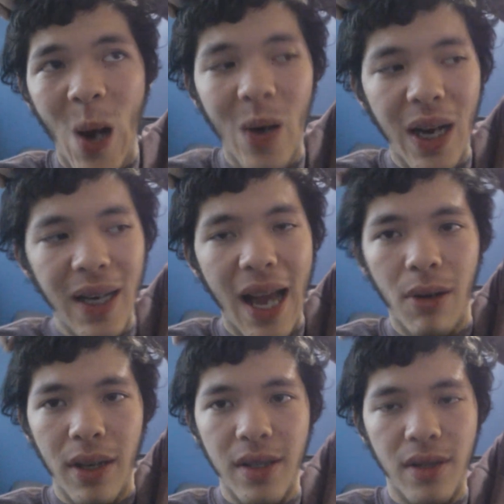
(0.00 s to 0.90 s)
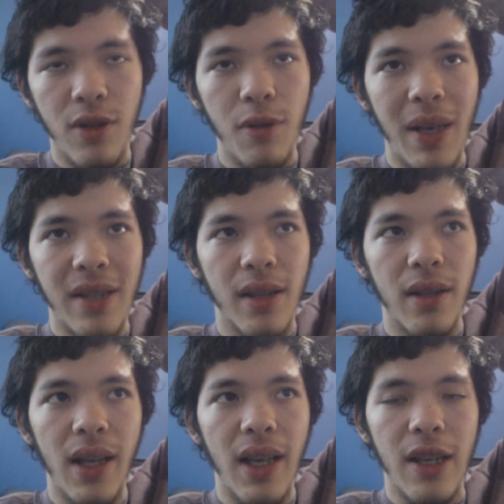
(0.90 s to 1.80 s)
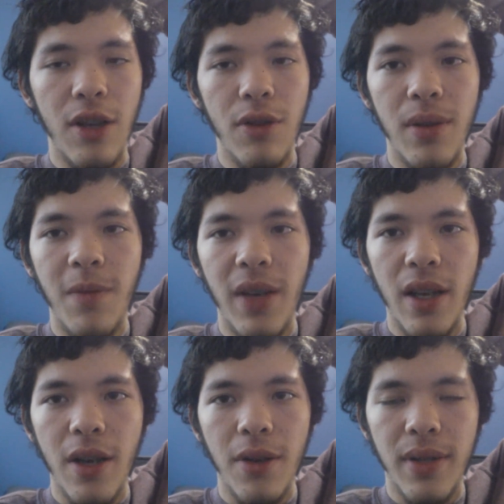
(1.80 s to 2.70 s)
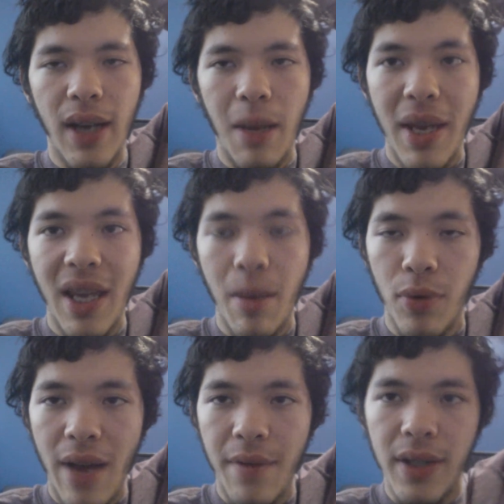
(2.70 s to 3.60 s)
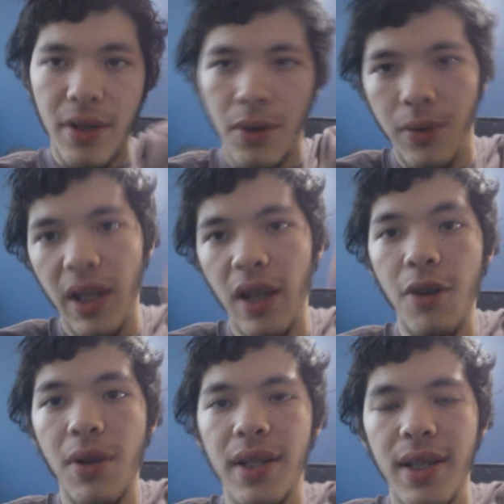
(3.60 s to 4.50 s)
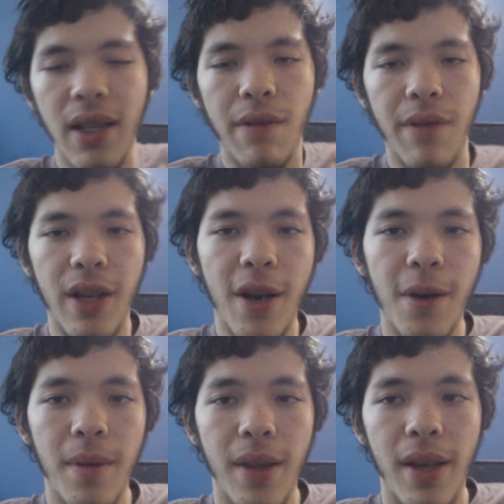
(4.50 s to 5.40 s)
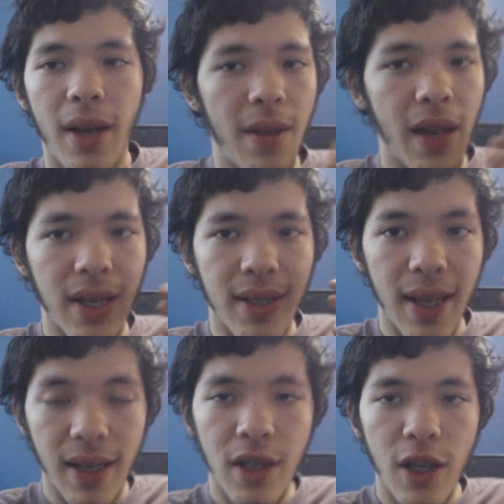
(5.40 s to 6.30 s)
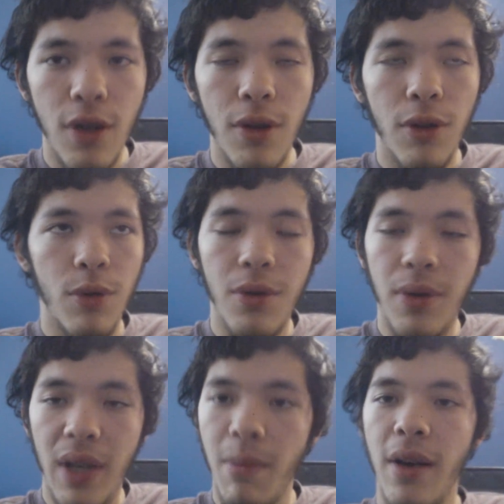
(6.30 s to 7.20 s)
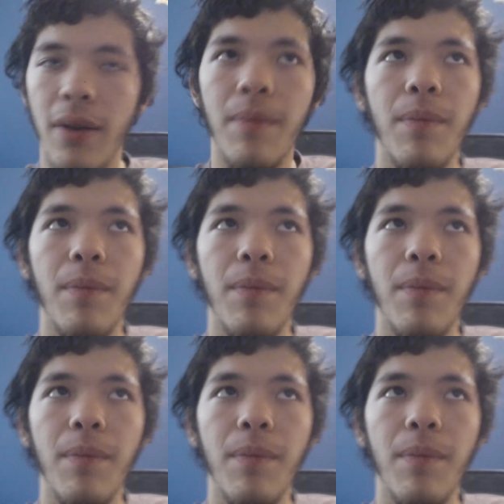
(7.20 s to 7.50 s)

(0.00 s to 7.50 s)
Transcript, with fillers: Right now, I just do basically YouTube videos, and I make it private so only you can see the video, and then I send it to you through email,